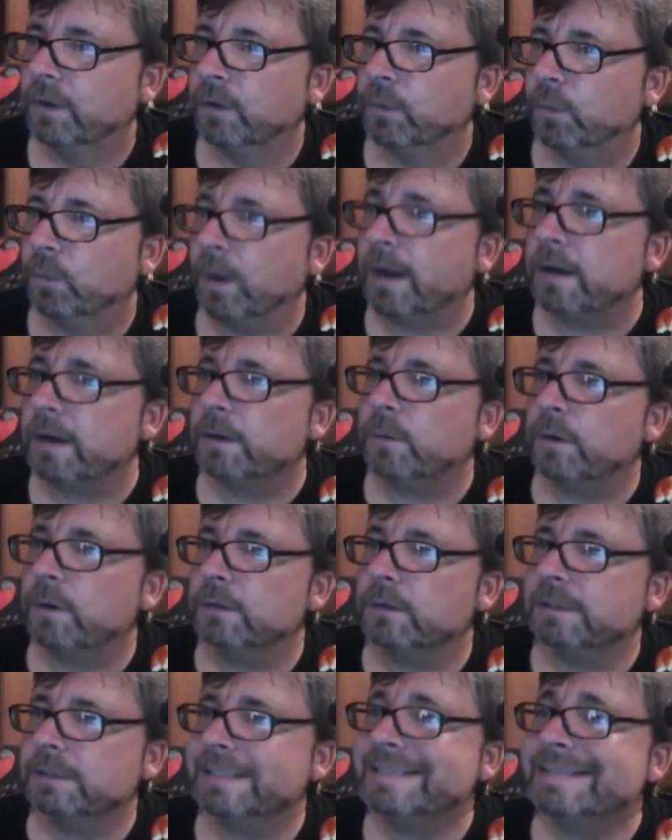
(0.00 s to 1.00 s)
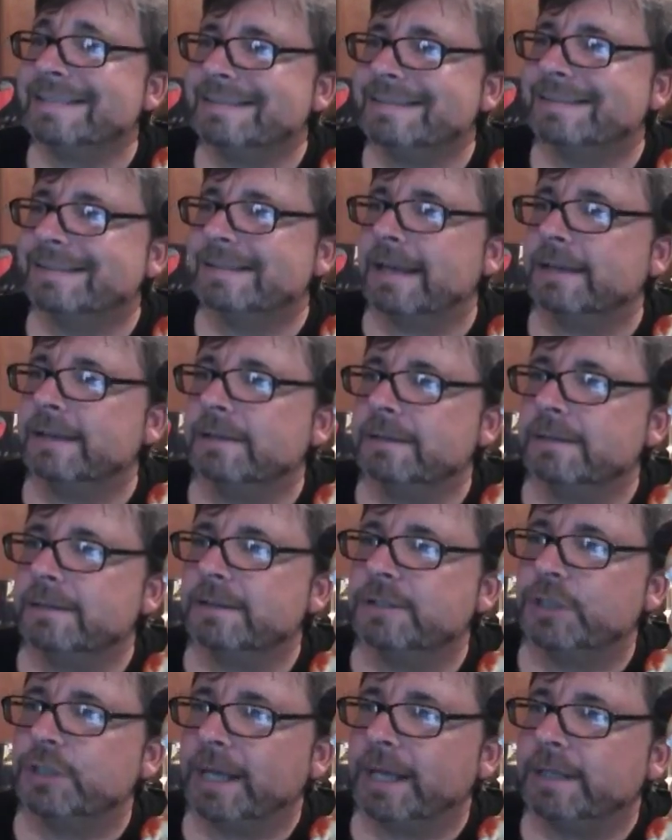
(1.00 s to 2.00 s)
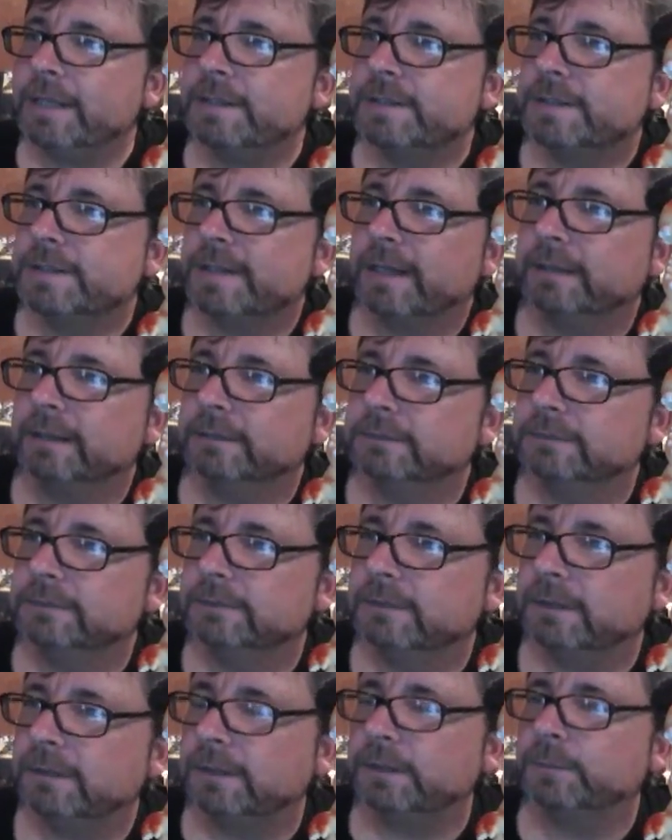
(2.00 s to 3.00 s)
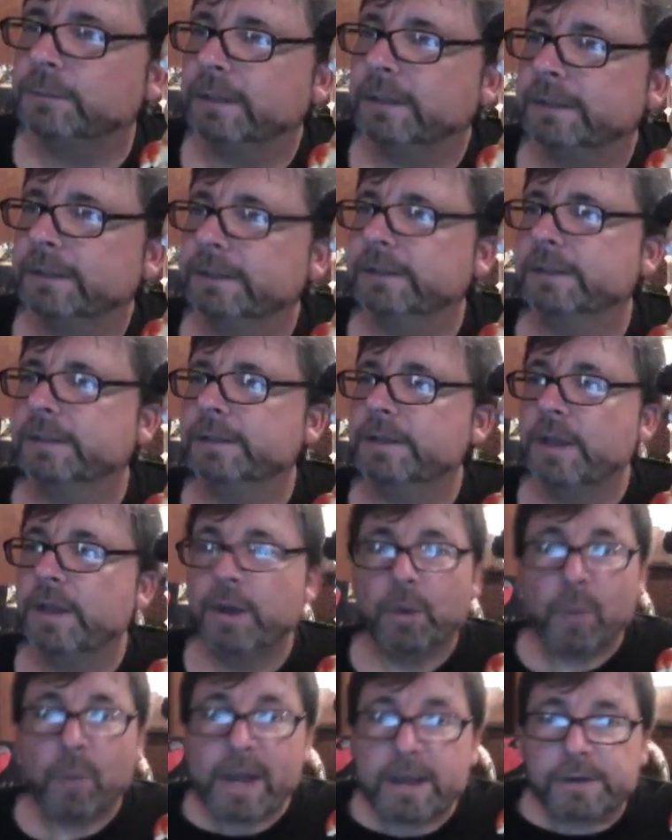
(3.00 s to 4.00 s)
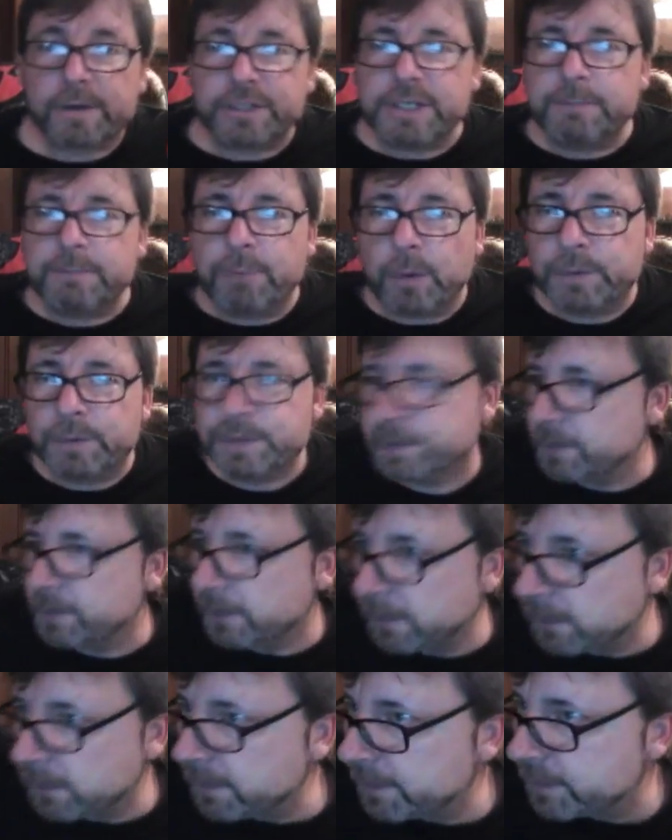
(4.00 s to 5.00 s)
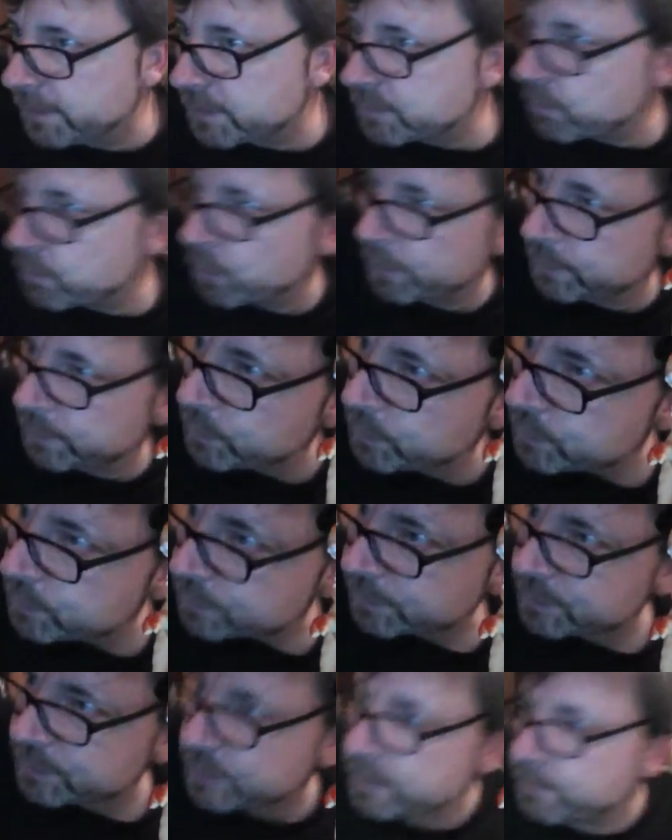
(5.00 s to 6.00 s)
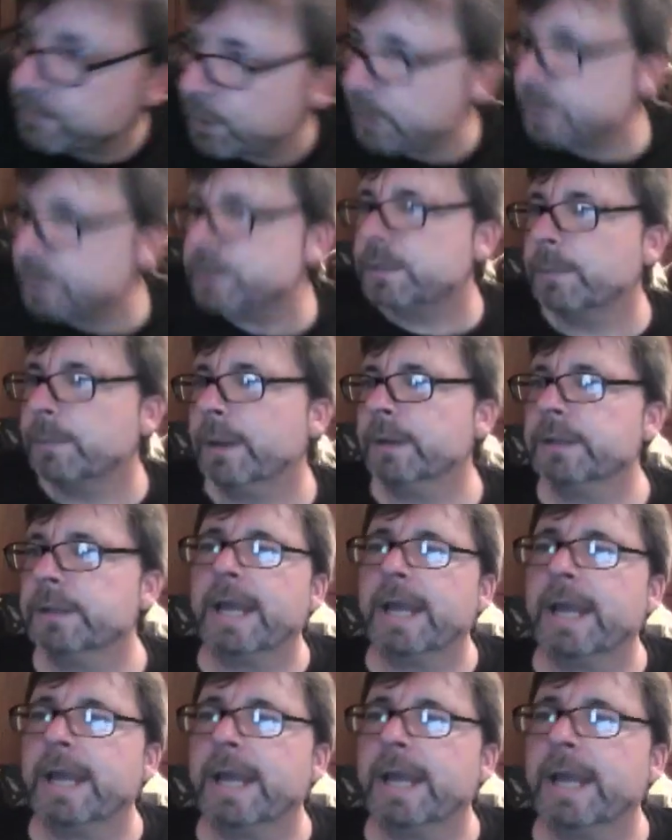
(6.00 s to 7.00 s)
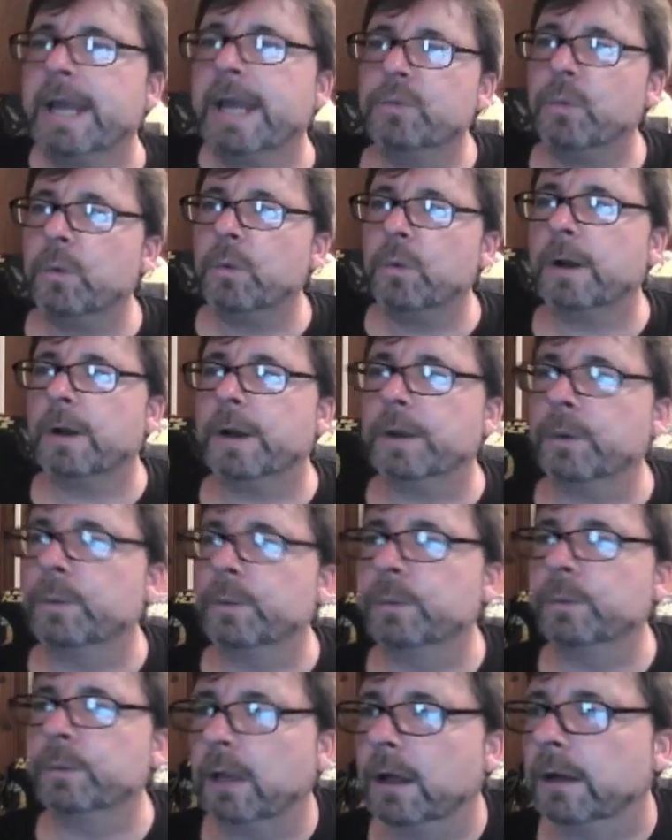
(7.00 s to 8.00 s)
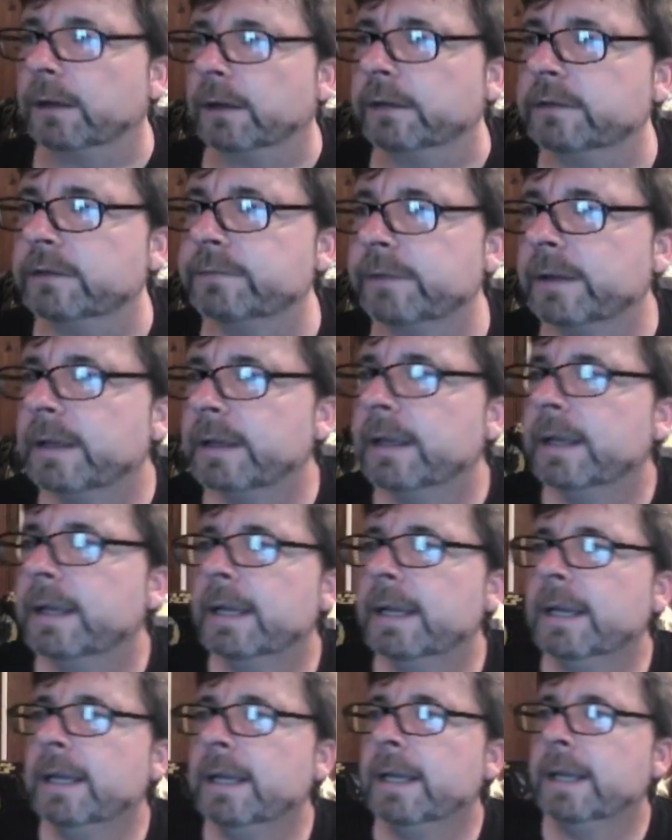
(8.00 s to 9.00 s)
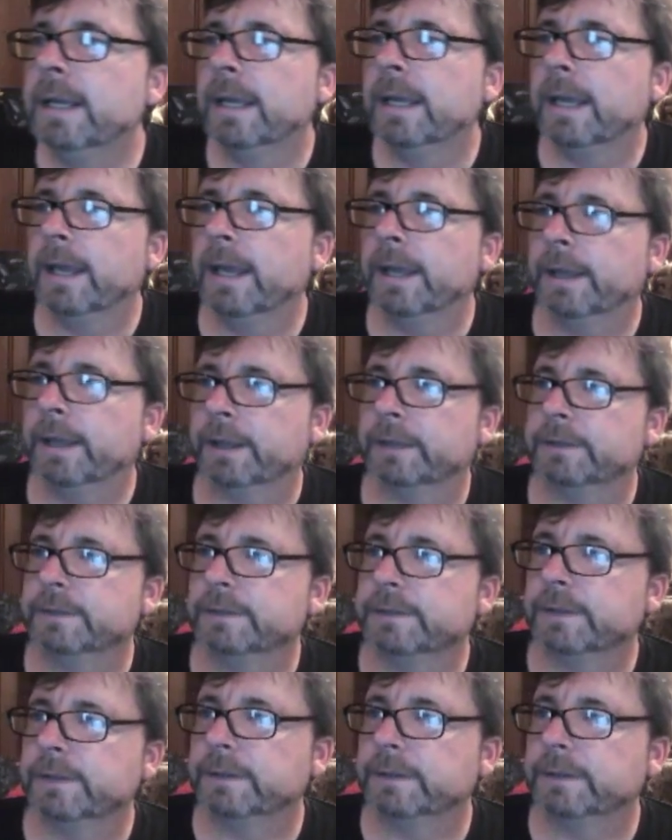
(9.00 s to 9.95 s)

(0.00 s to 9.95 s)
Where will Liz send the chain set? Oh my goodness. Wow, she posted early this morning. Usually she posts about an hour before I go live. And